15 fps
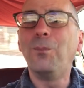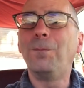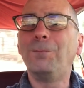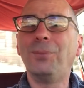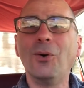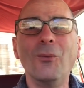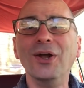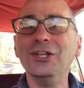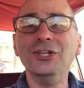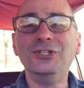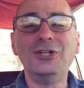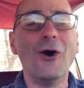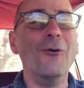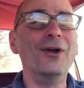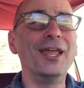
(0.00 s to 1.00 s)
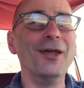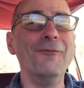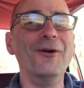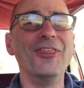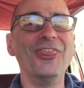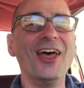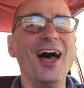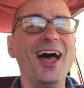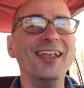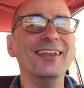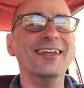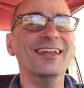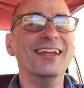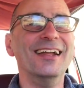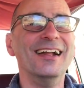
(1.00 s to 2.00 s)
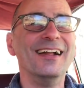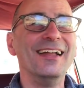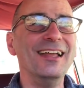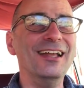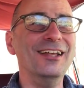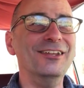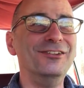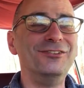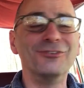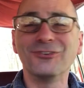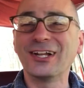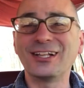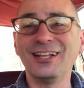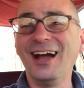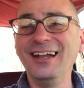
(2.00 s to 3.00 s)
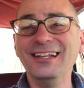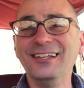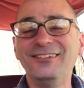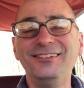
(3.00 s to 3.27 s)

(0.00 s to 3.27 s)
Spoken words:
But what you don't get with that is reclining